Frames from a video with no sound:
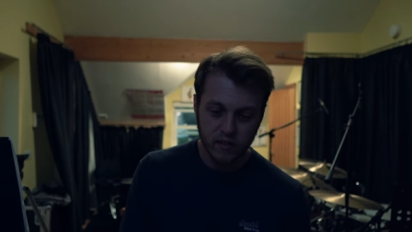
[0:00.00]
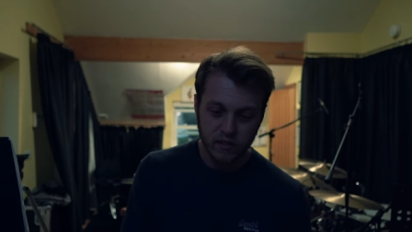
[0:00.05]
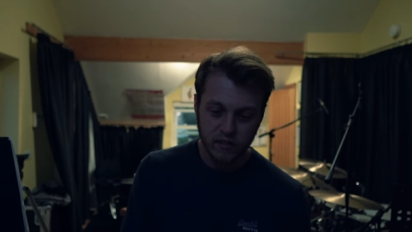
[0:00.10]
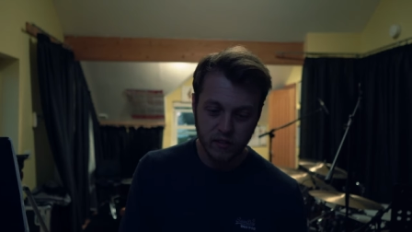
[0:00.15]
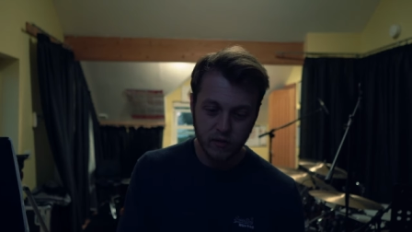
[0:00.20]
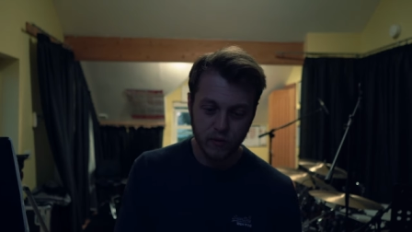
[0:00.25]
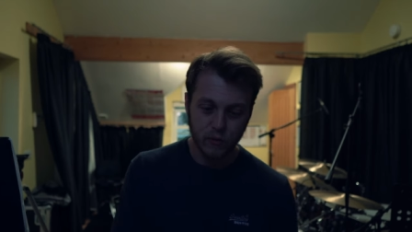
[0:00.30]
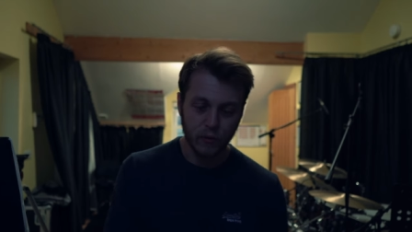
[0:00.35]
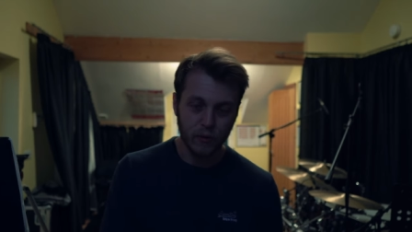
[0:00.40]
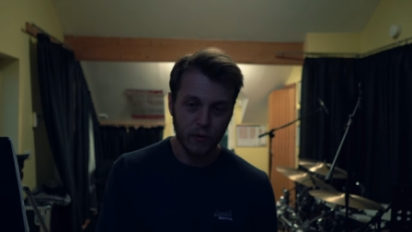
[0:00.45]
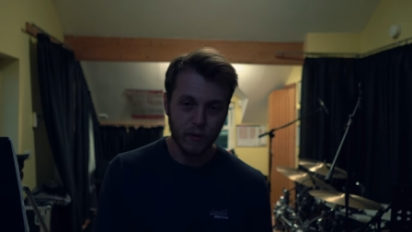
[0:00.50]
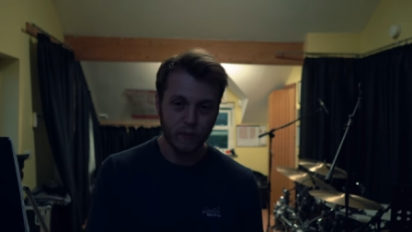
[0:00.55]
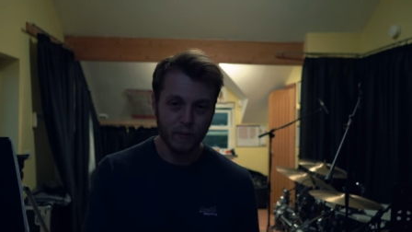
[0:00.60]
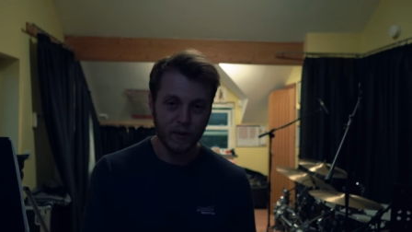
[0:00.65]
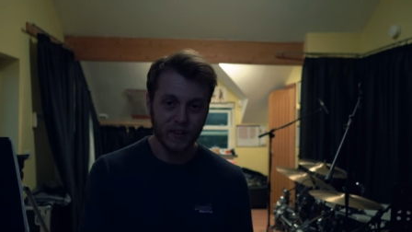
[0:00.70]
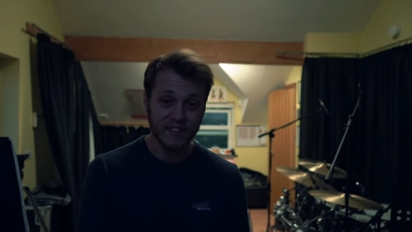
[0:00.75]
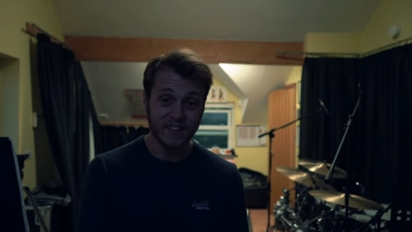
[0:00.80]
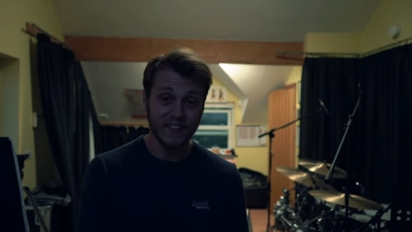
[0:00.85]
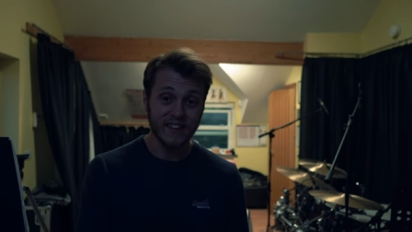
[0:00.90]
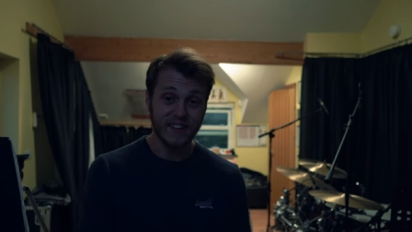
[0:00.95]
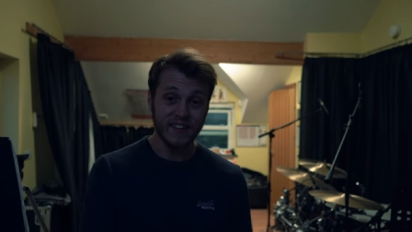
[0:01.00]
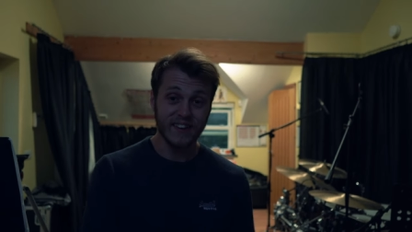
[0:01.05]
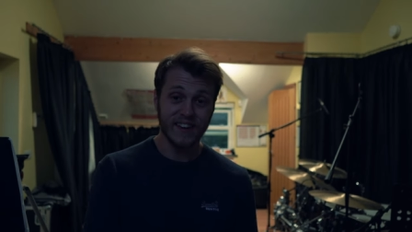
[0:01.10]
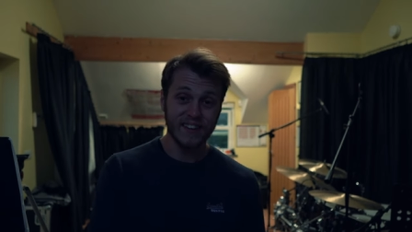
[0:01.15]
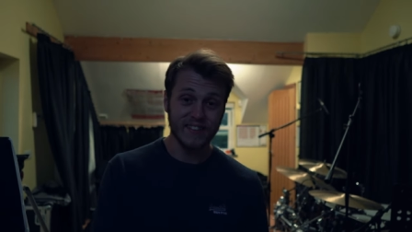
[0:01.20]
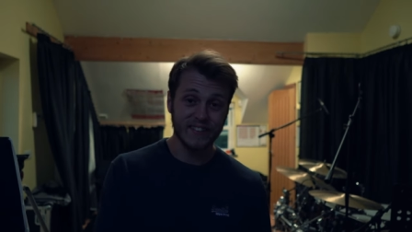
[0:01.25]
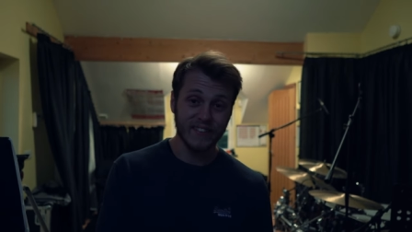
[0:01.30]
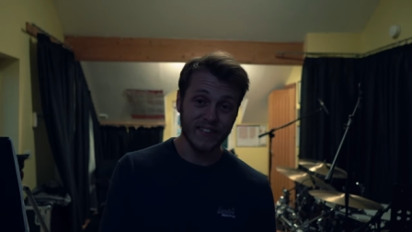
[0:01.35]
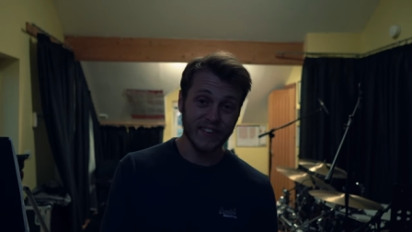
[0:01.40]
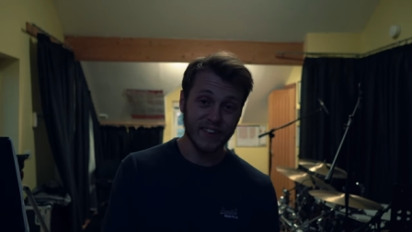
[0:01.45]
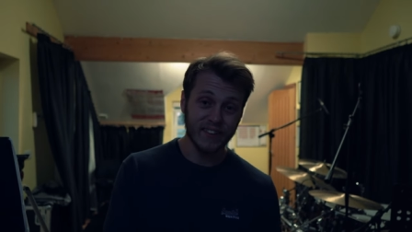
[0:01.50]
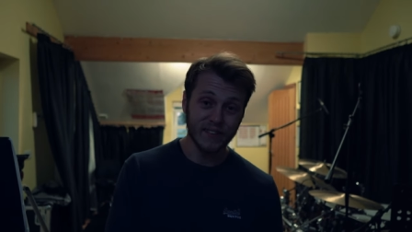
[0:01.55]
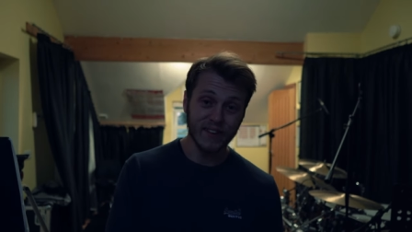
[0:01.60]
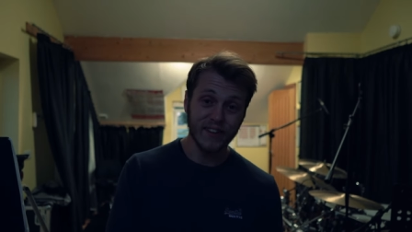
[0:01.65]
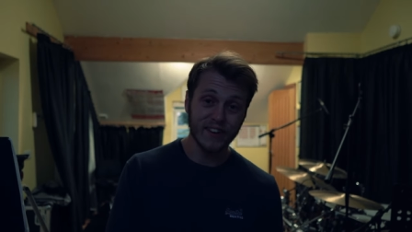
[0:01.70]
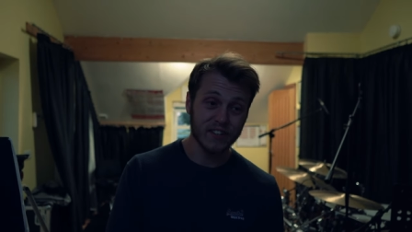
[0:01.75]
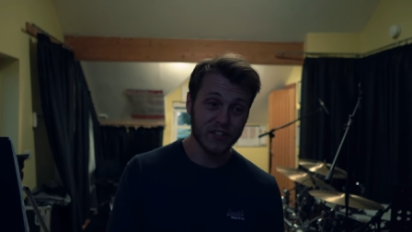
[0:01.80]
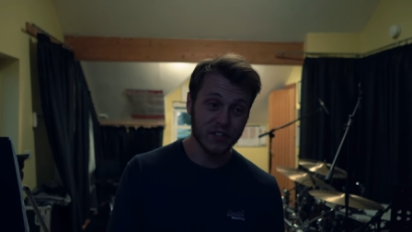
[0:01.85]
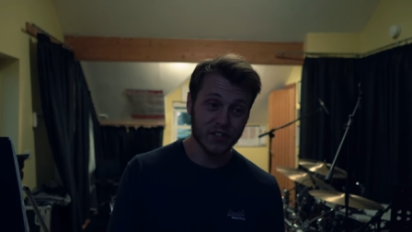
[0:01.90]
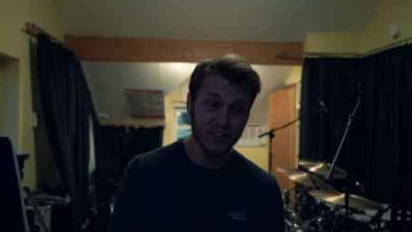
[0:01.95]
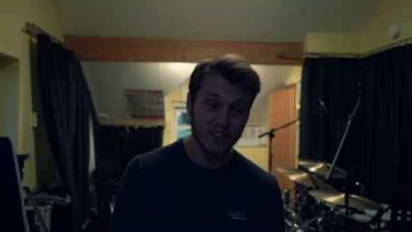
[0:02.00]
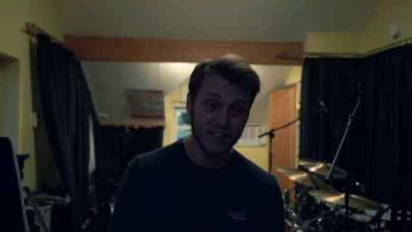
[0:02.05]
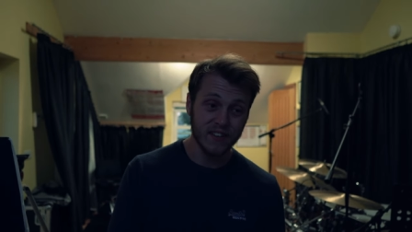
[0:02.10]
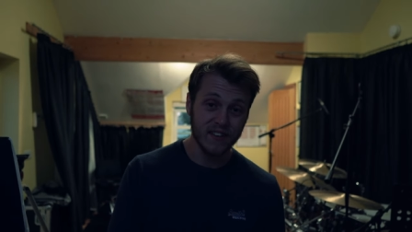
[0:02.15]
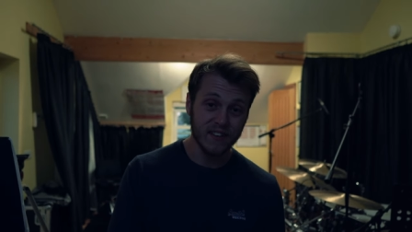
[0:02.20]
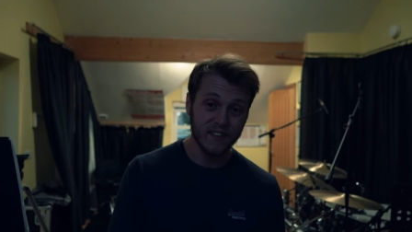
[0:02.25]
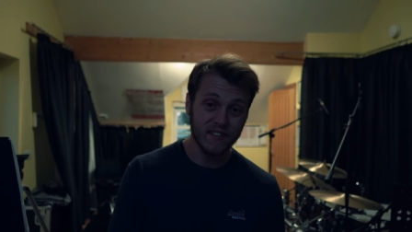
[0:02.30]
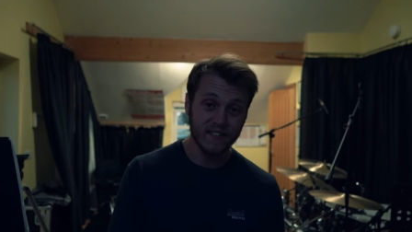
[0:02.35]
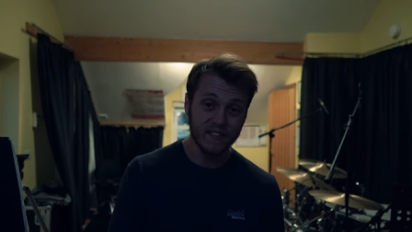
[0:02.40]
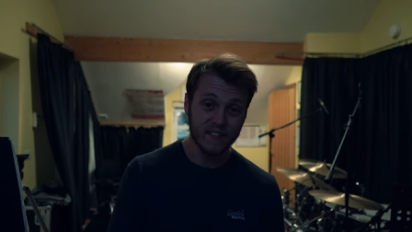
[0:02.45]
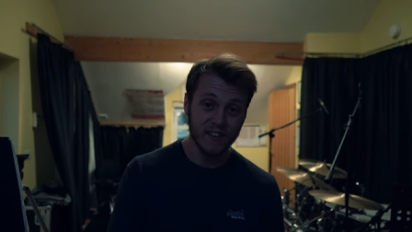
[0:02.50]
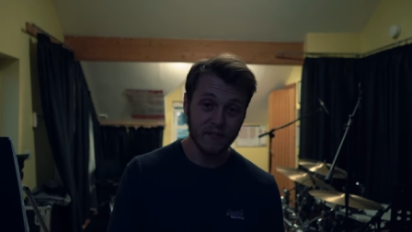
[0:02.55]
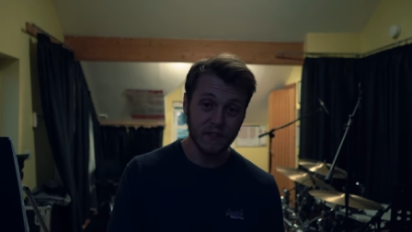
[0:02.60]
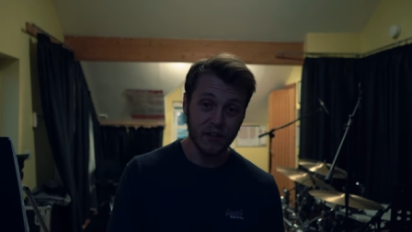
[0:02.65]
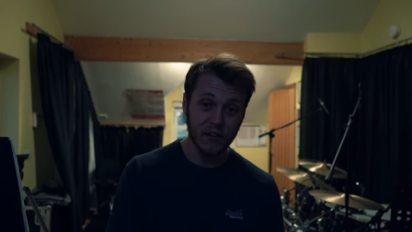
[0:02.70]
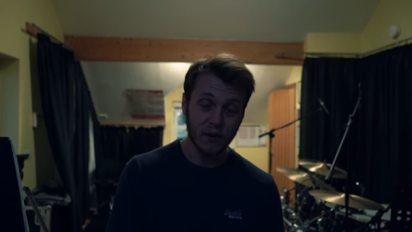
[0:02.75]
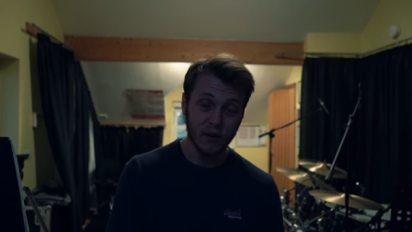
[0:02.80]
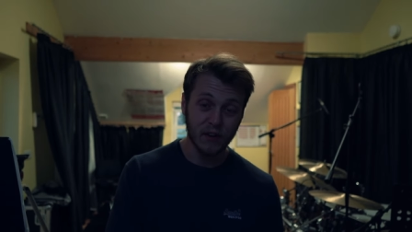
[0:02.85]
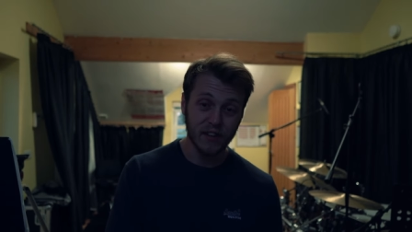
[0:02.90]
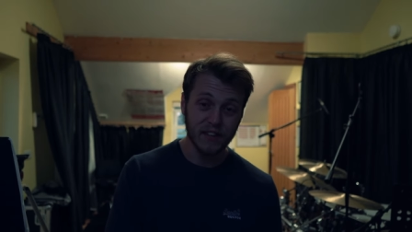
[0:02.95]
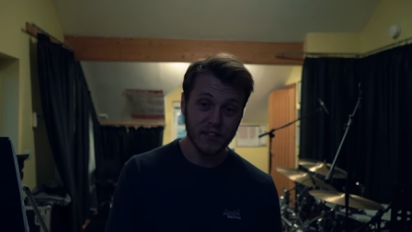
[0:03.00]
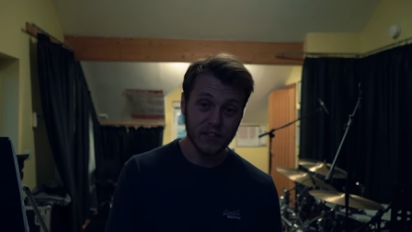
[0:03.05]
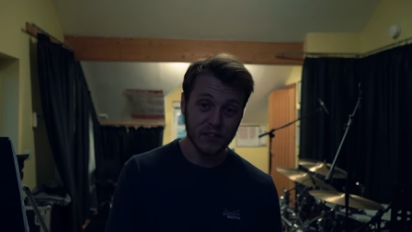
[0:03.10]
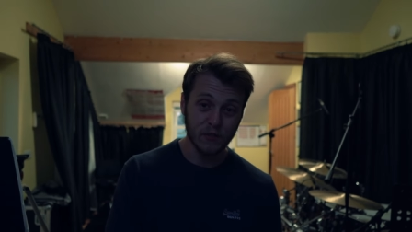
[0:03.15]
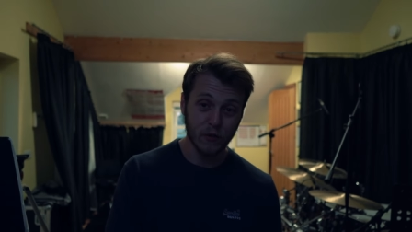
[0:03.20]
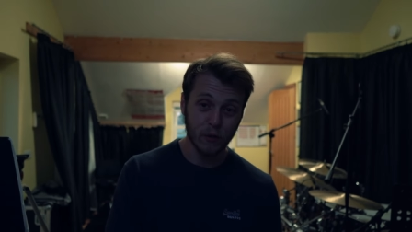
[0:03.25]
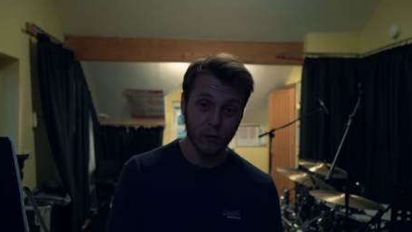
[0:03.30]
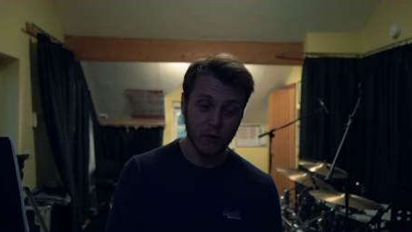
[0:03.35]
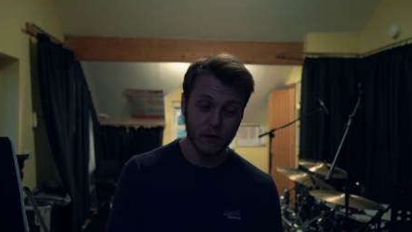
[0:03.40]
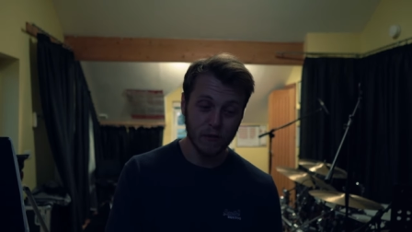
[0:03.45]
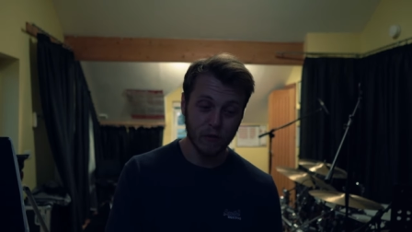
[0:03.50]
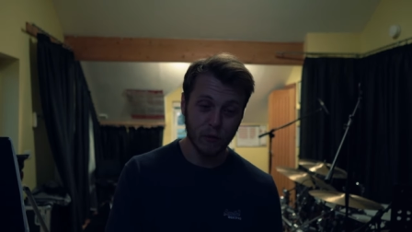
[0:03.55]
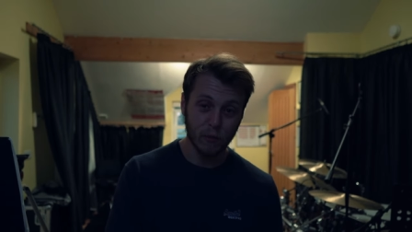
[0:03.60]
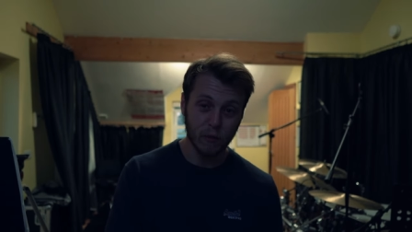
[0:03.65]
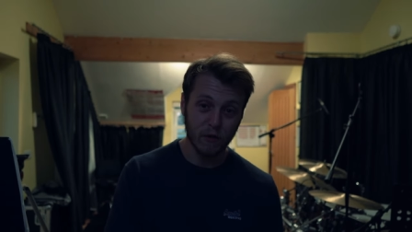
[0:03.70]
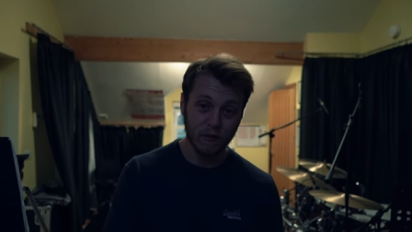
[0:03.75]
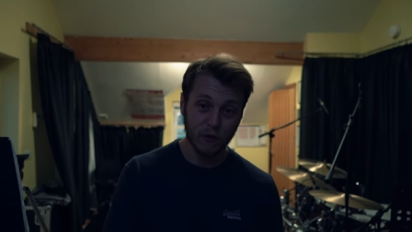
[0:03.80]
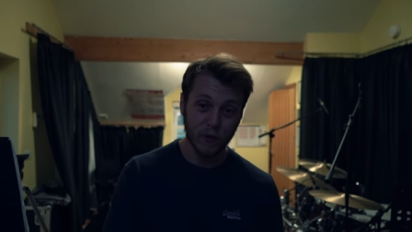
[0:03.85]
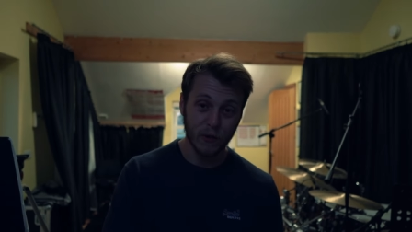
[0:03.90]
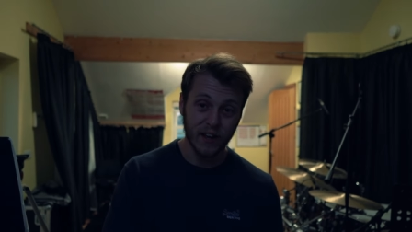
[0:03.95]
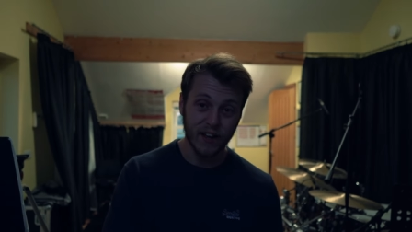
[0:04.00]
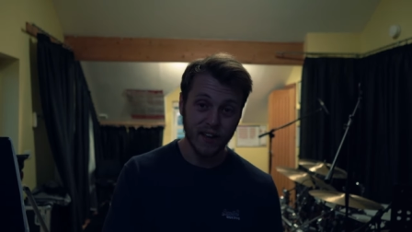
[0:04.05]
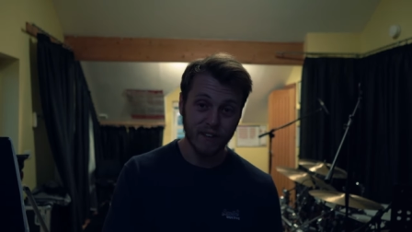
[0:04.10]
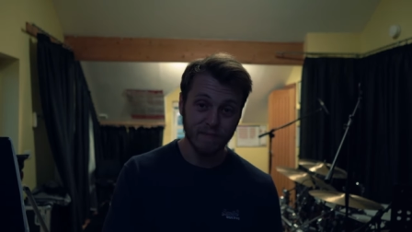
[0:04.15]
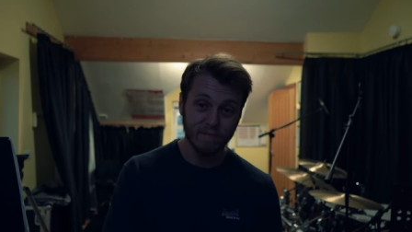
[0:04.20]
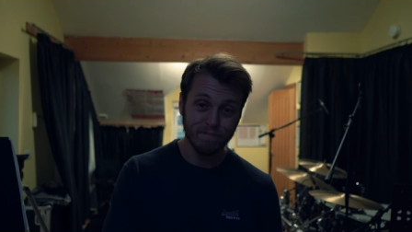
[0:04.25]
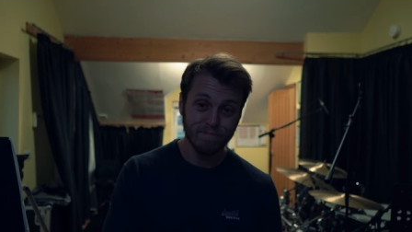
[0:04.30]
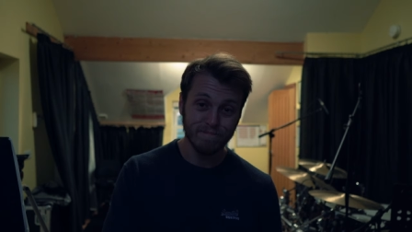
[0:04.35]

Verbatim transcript: so basically next week I'm going to try David Goggins four by four by forty eight.